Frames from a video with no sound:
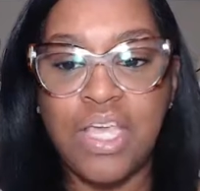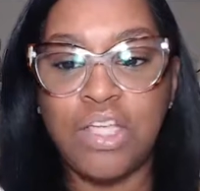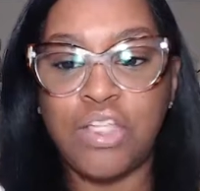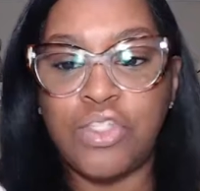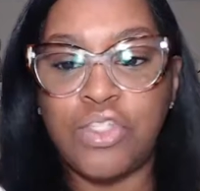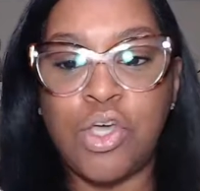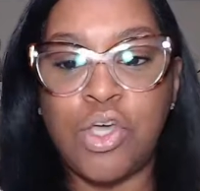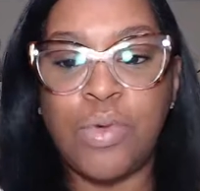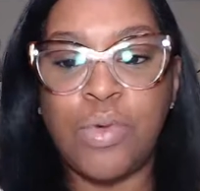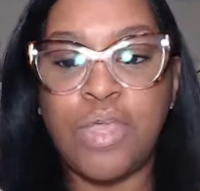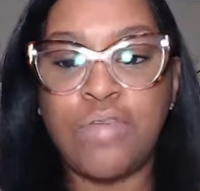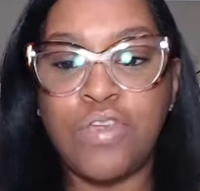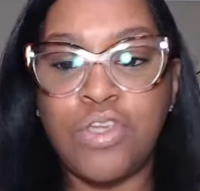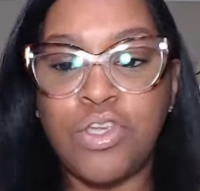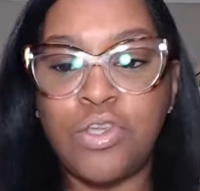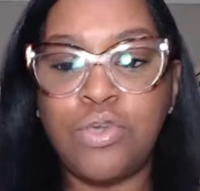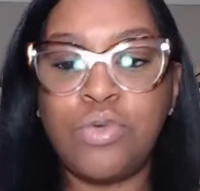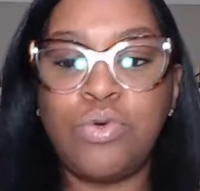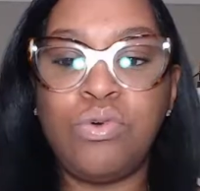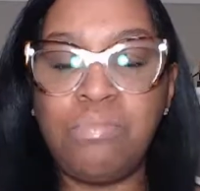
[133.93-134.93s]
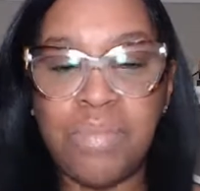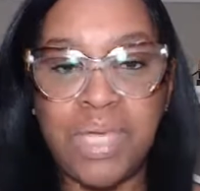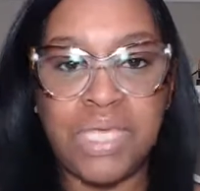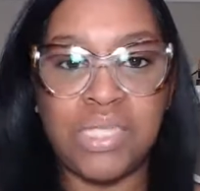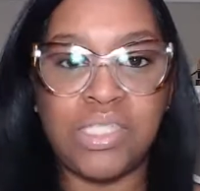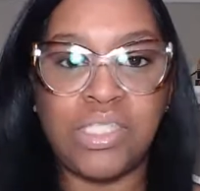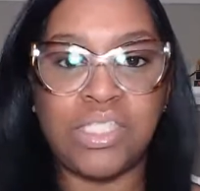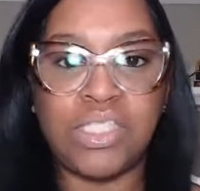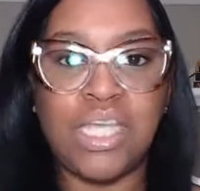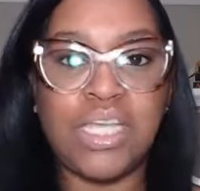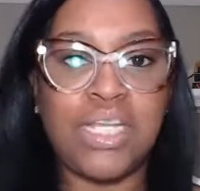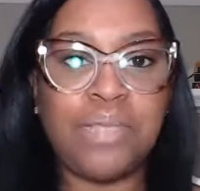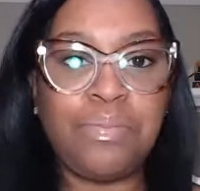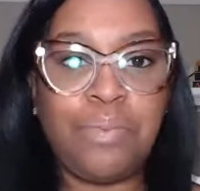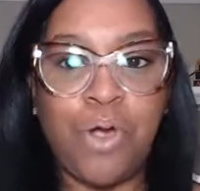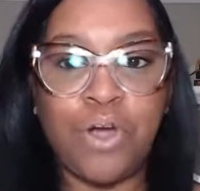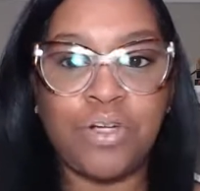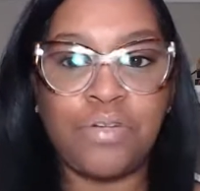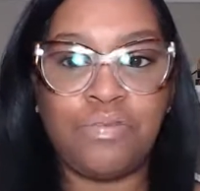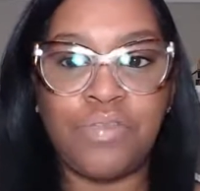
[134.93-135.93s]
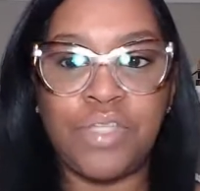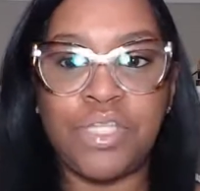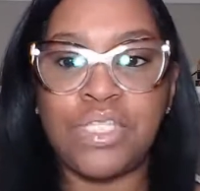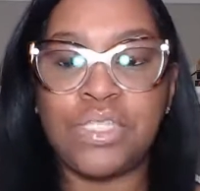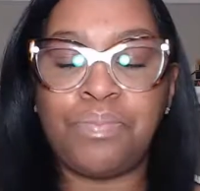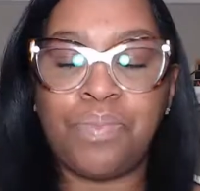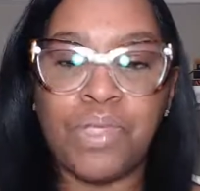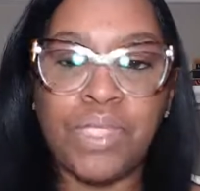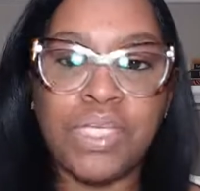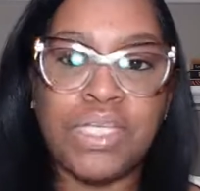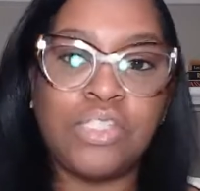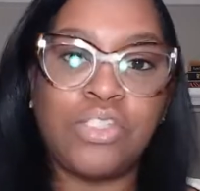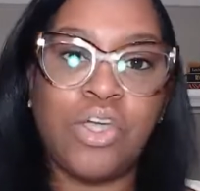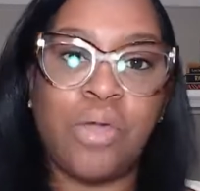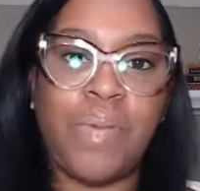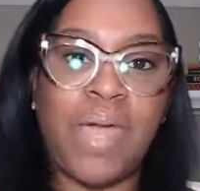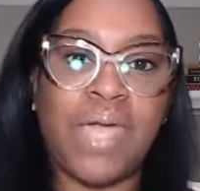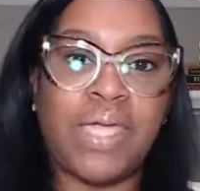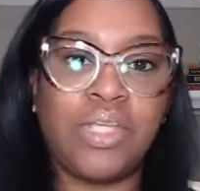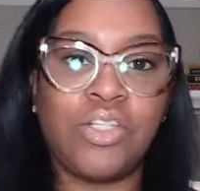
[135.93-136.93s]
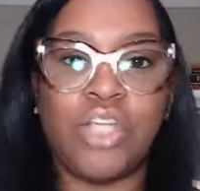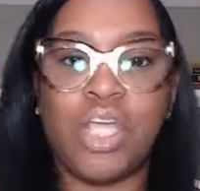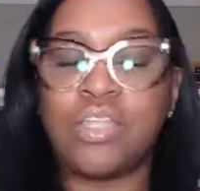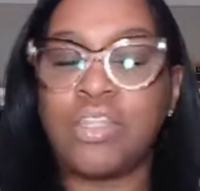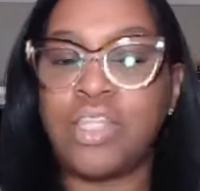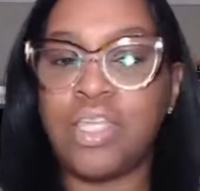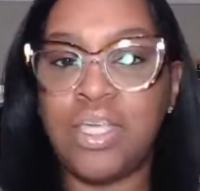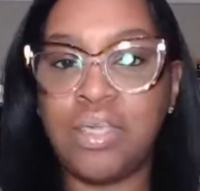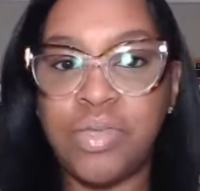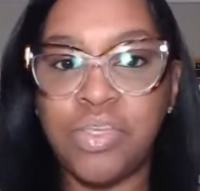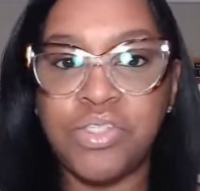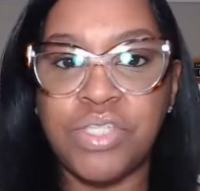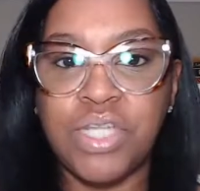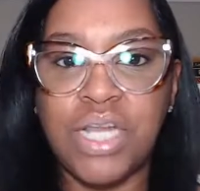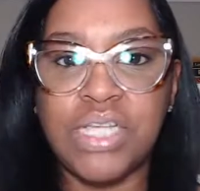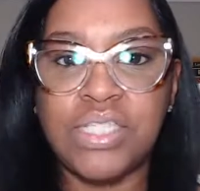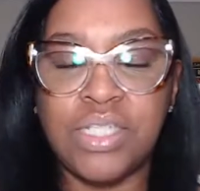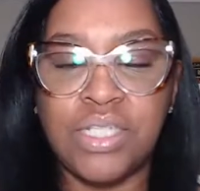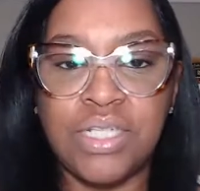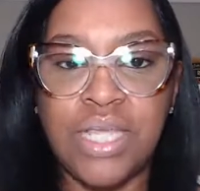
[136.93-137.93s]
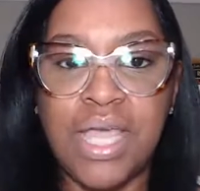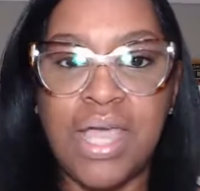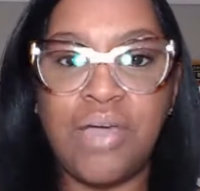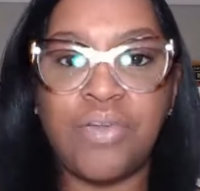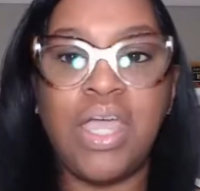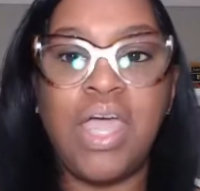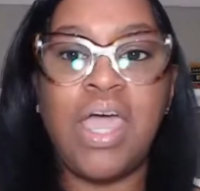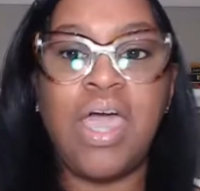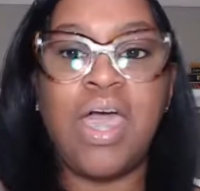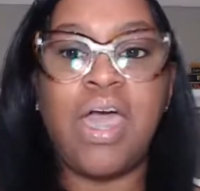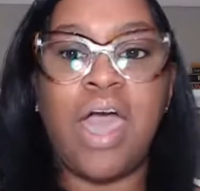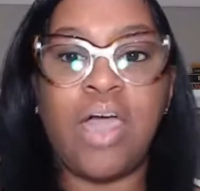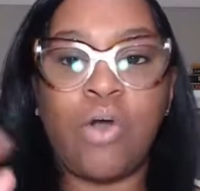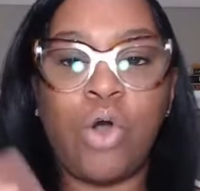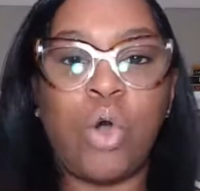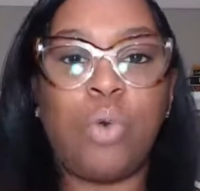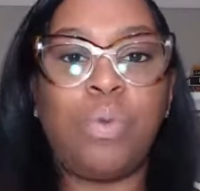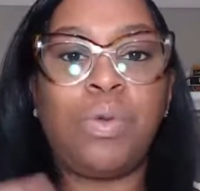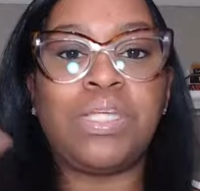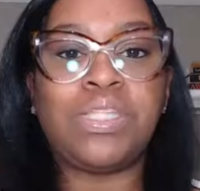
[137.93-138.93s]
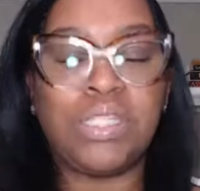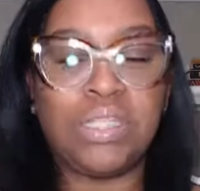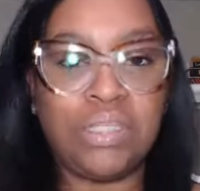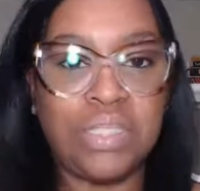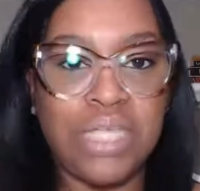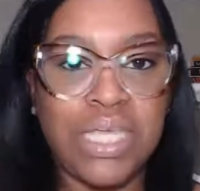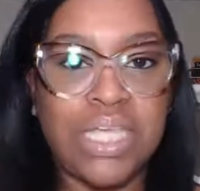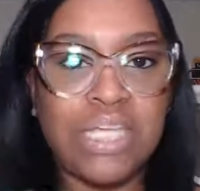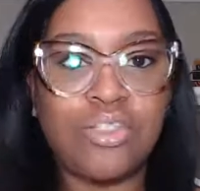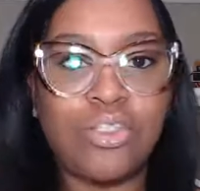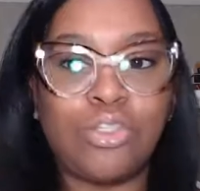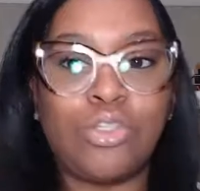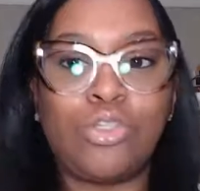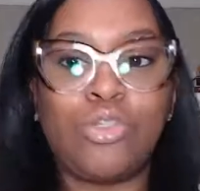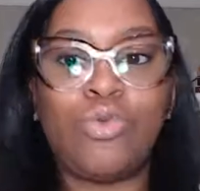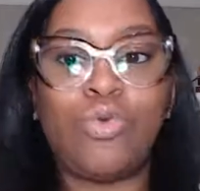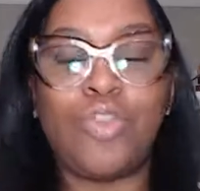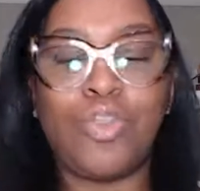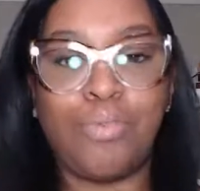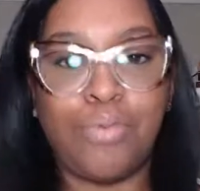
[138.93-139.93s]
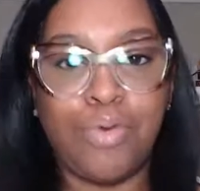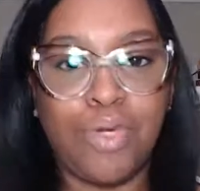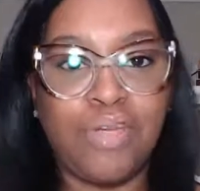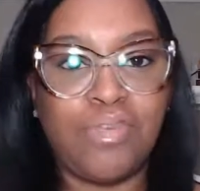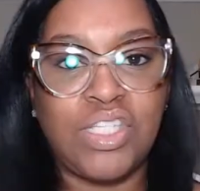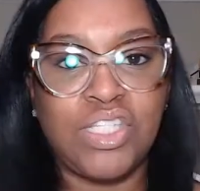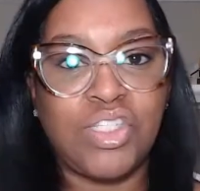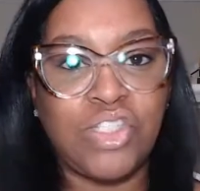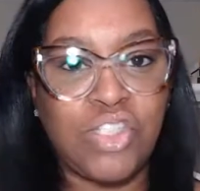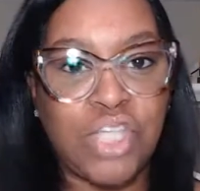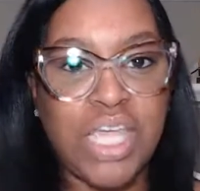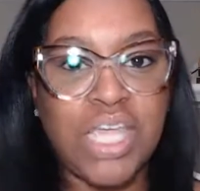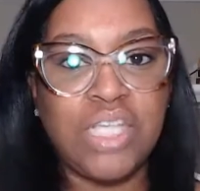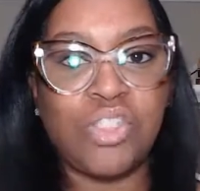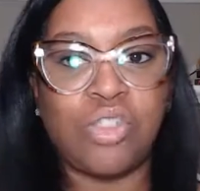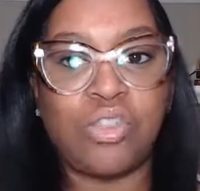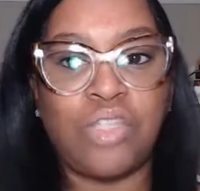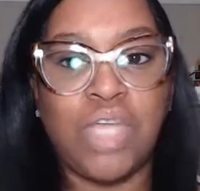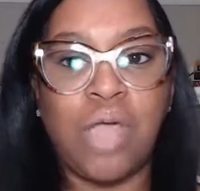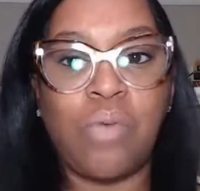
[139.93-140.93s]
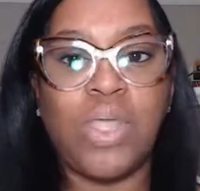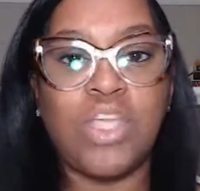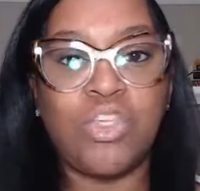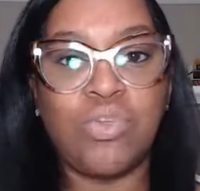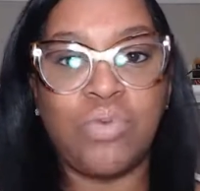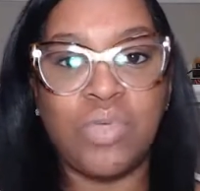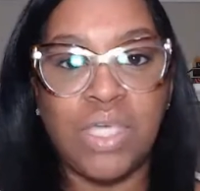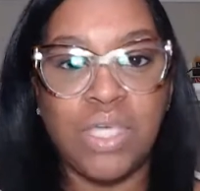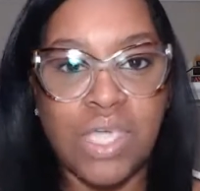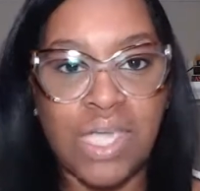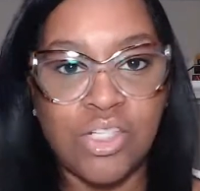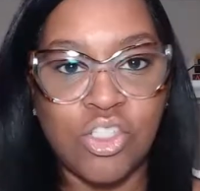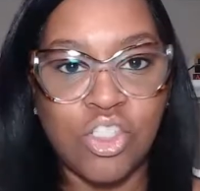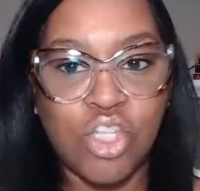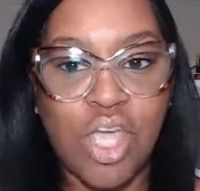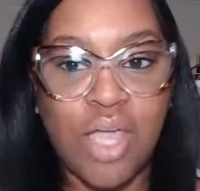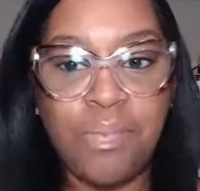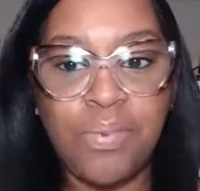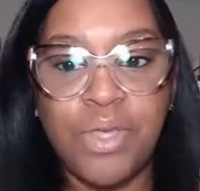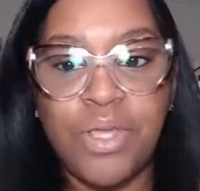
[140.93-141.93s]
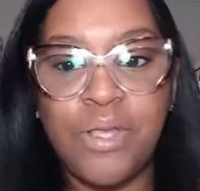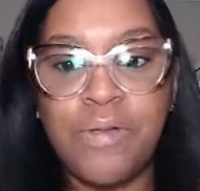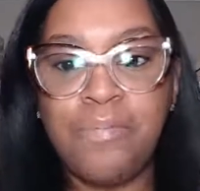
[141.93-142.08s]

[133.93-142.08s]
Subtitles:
So if you missed any part of this, please go back and check the emails that I send out. I always link to the previous day so that way you can catch up.